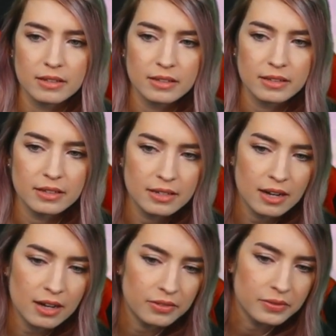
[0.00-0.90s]

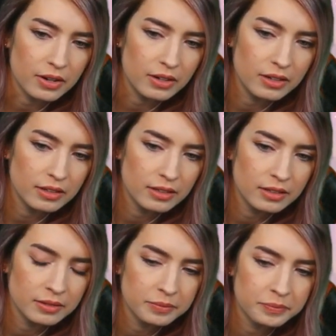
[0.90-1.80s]
Not wrong.
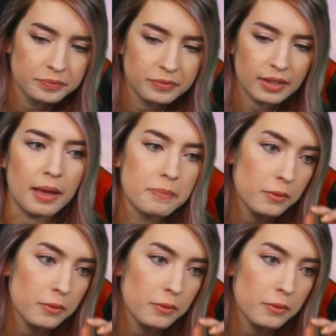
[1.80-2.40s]
Okay, we're